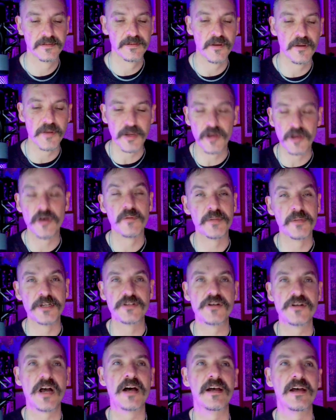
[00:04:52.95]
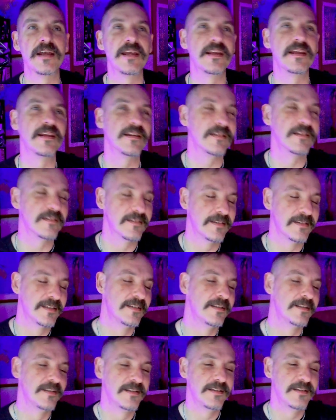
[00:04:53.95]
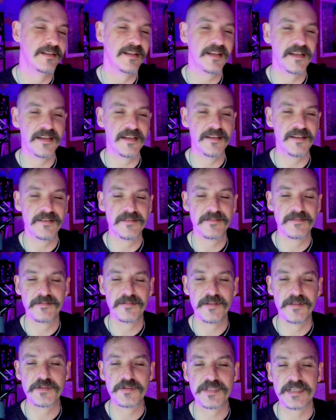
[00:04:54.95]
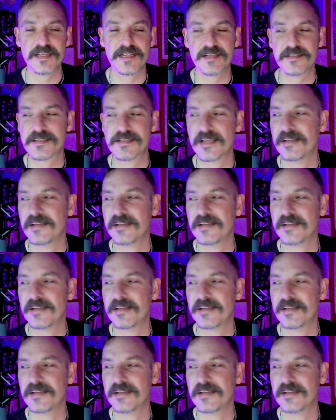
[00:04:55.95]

going home and drawing and, those things.